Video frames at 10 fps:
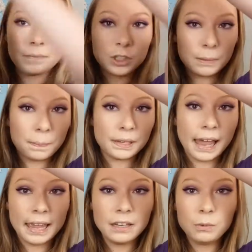just
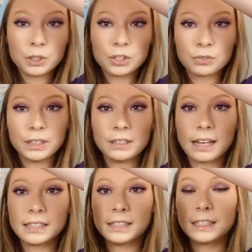plain, which is really
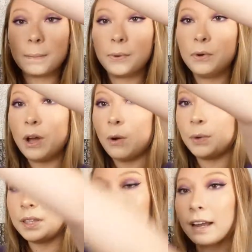nice and simple,
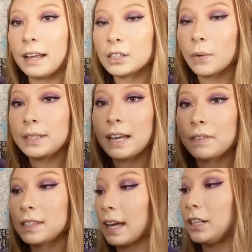with the cutouts going down
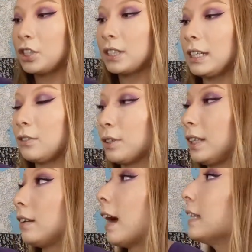the side. It just is really
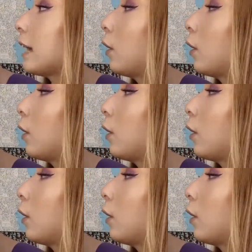nice.